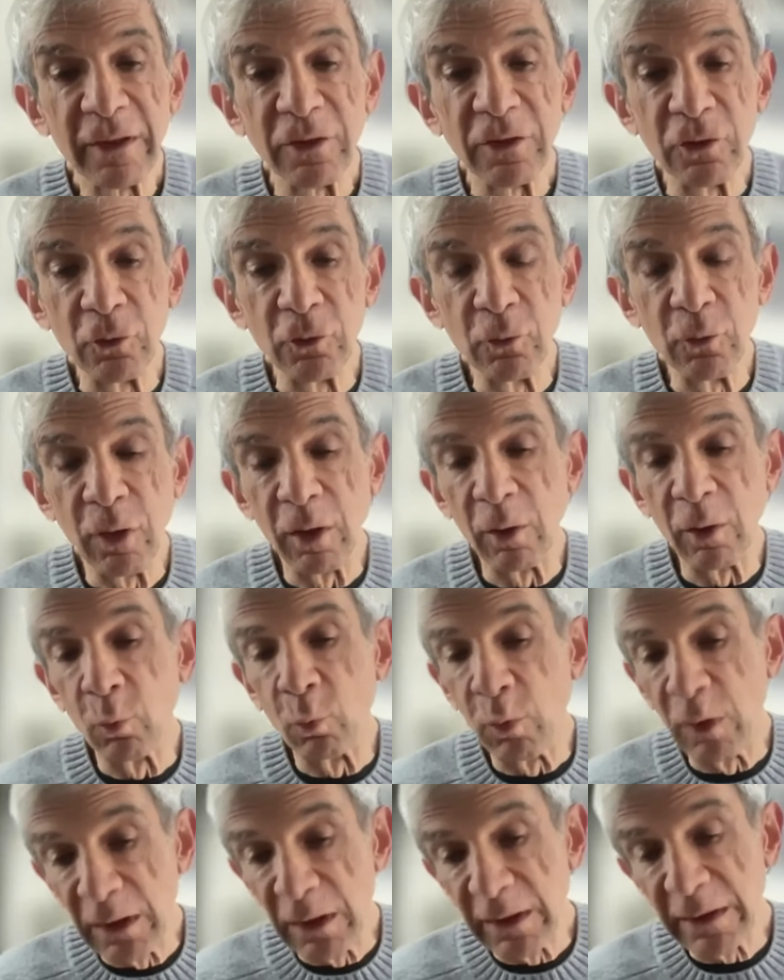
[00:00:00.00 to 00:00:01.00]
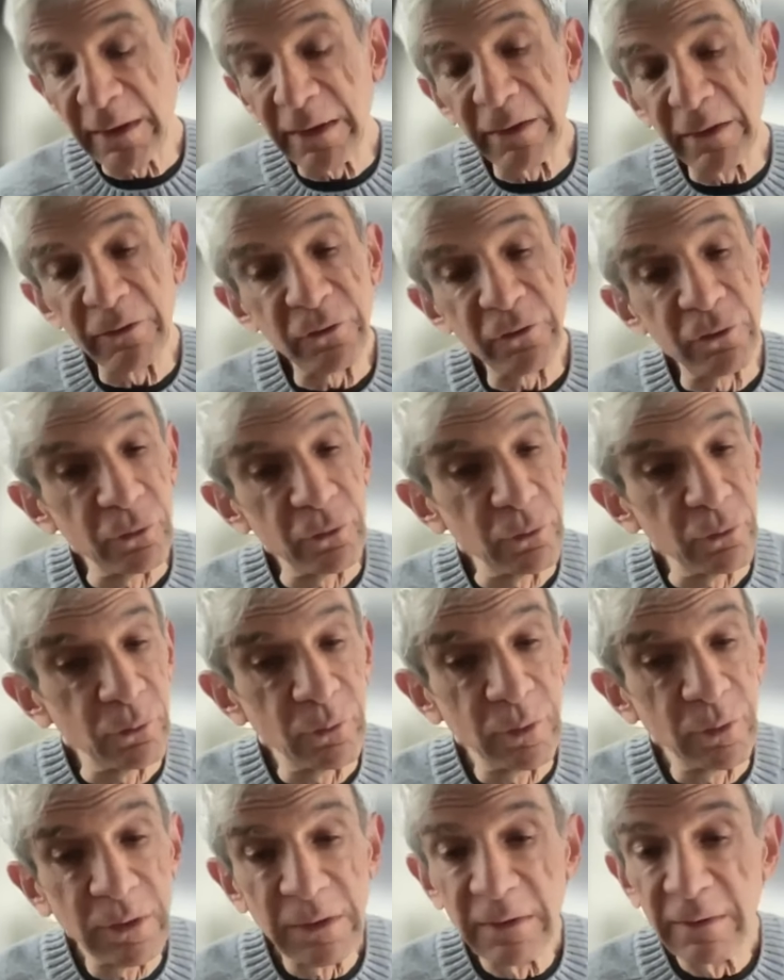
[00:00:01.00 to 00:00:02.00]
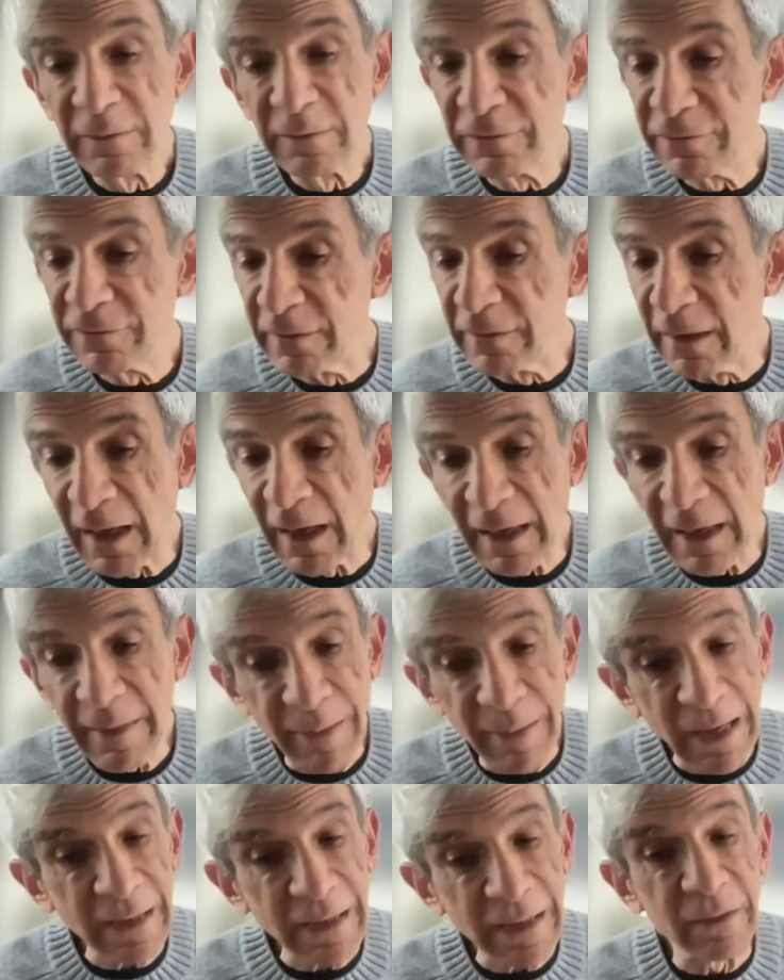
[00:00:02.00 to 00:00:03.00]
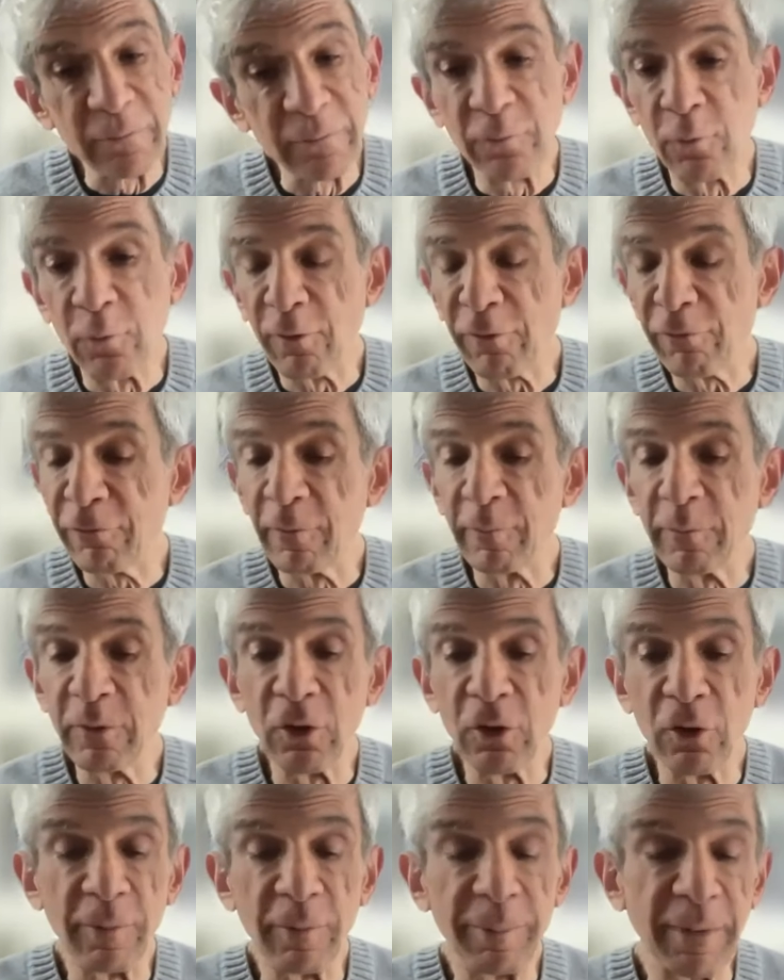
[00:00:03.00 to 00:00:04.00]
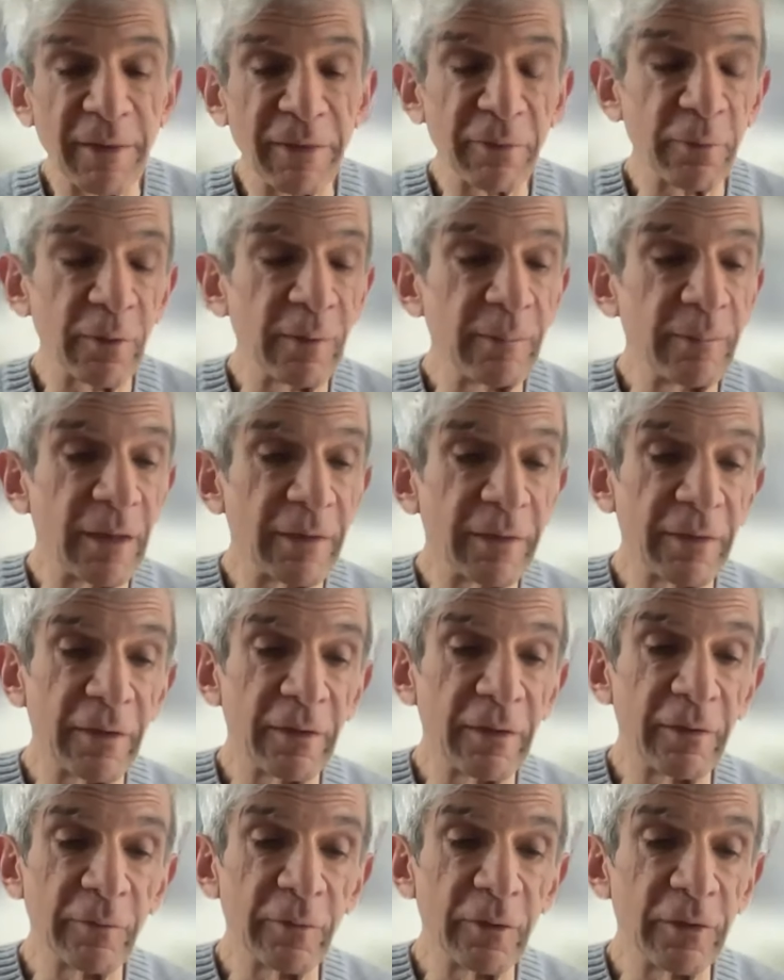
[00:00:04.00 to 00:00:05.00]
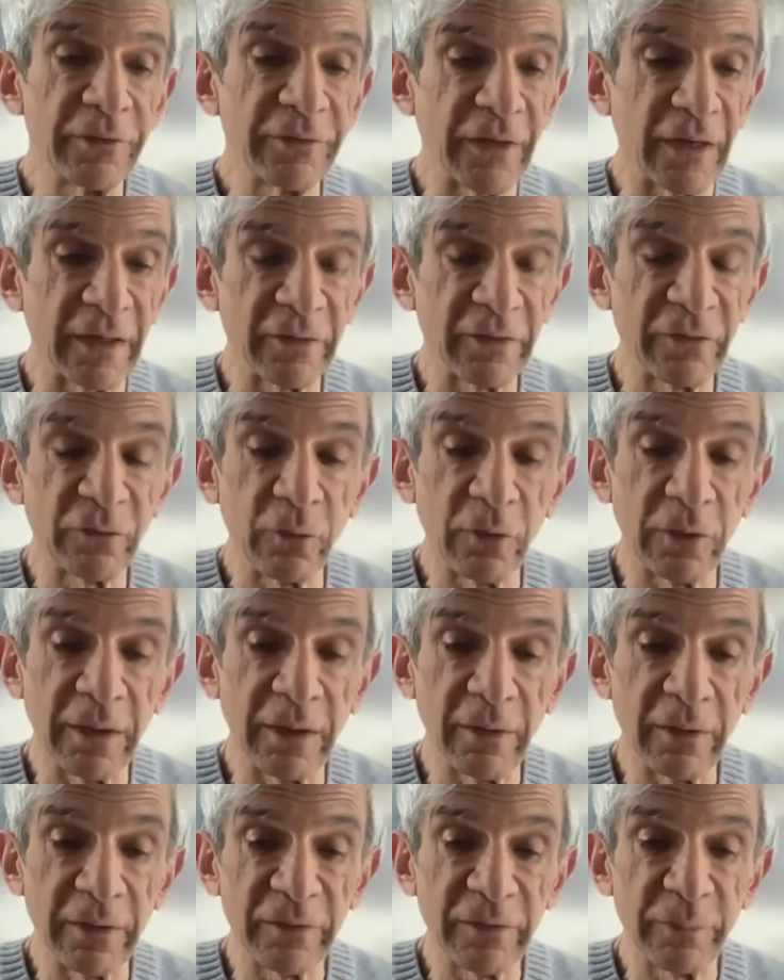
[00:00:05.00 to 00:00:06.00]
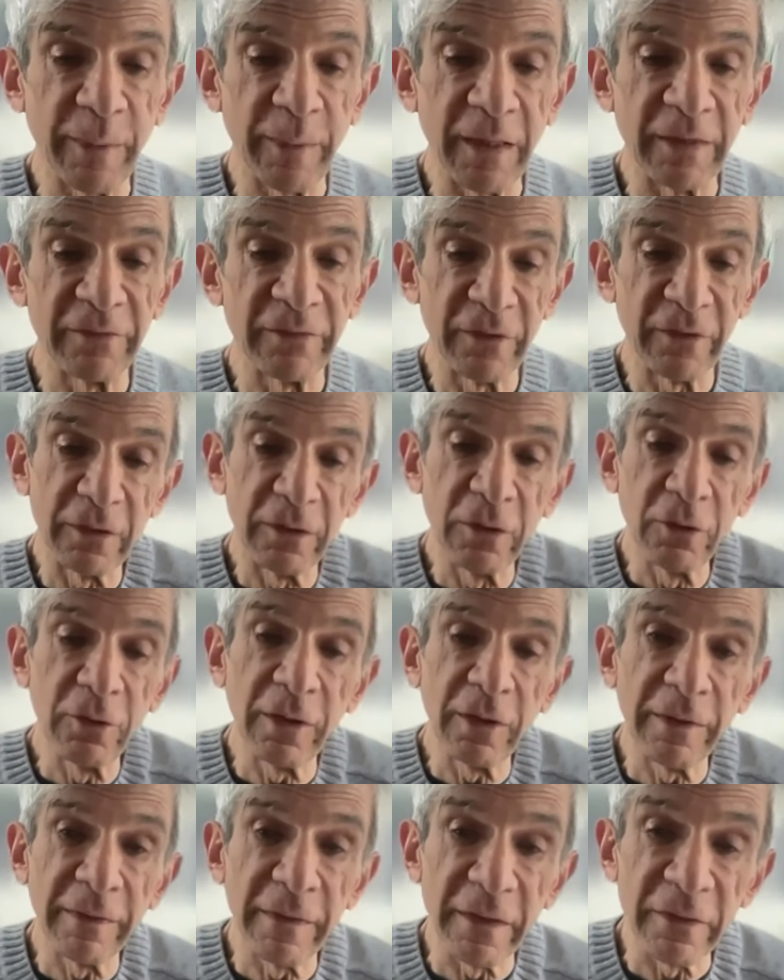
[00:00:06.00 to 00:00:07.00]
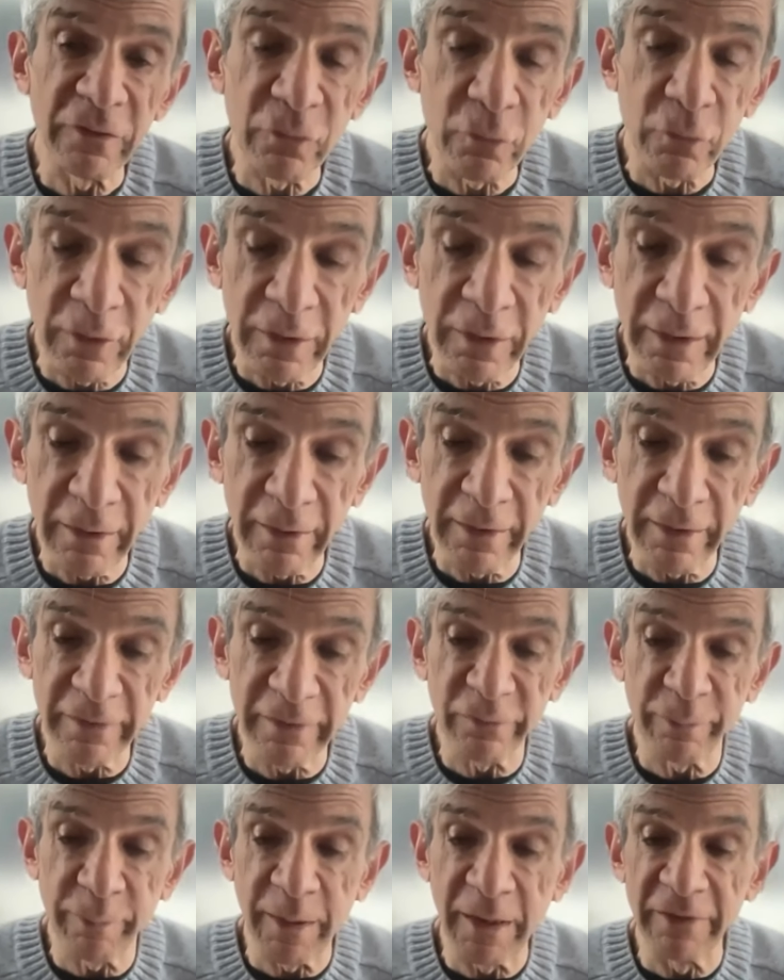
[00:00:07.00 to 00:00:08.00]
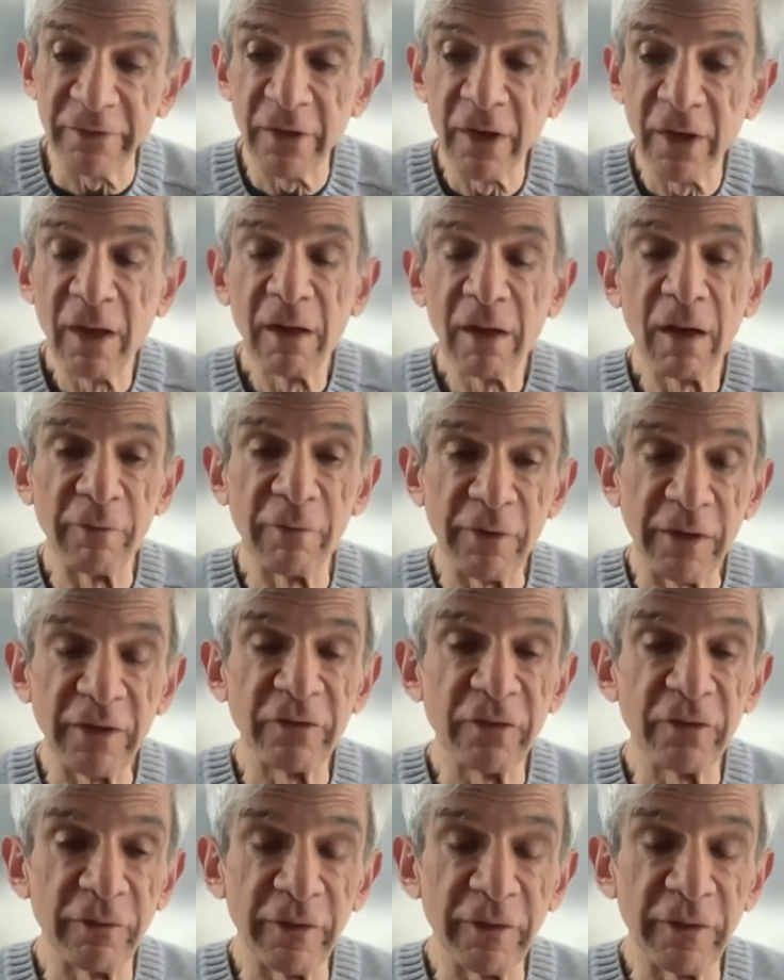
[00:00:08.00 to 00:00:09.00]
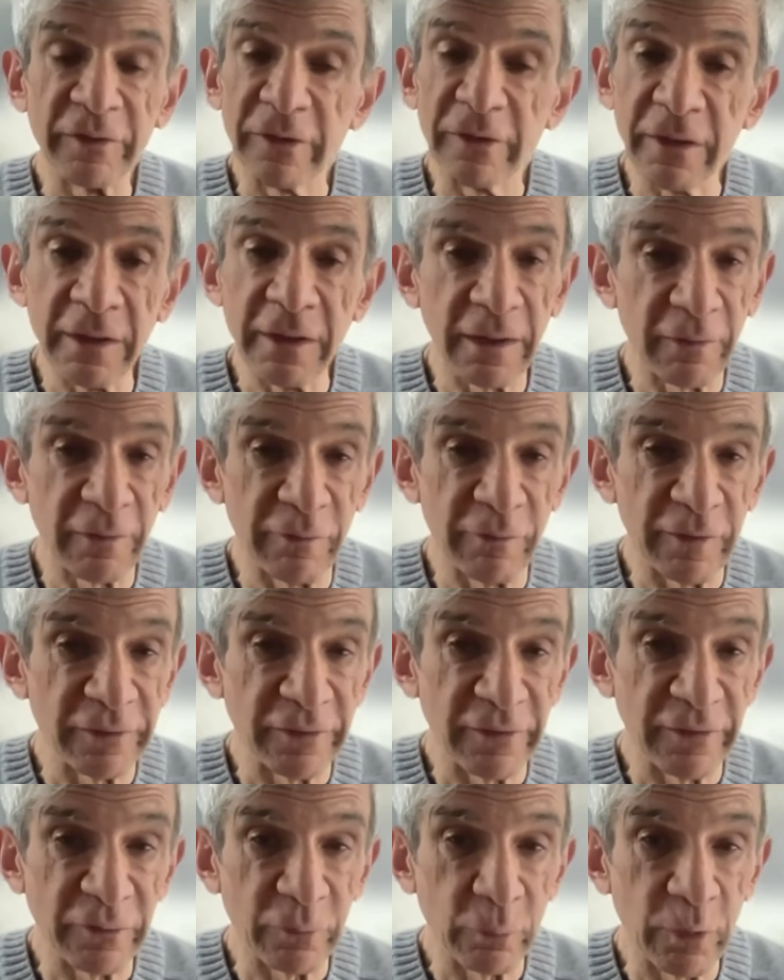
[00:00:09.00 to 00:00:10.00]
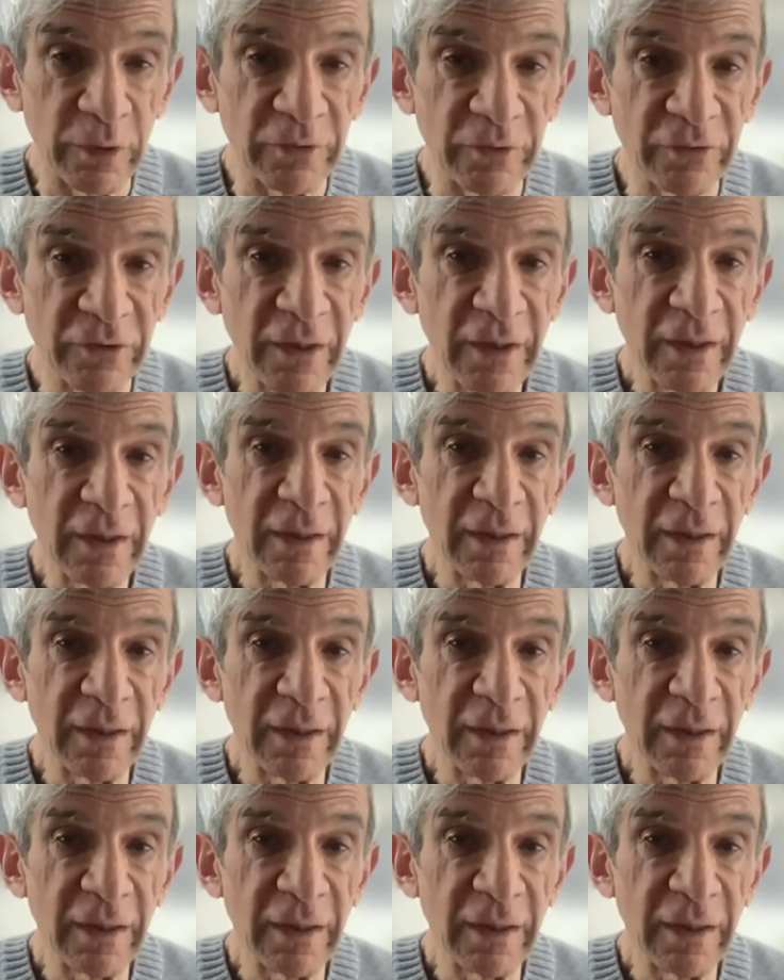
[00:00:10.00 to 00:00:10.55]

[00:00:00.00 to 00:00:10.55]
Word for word: you are willing to fly back and forth from Europe at three month intervals at extraordinary expense, including the extraordinary expense of each of these clinic visits, which,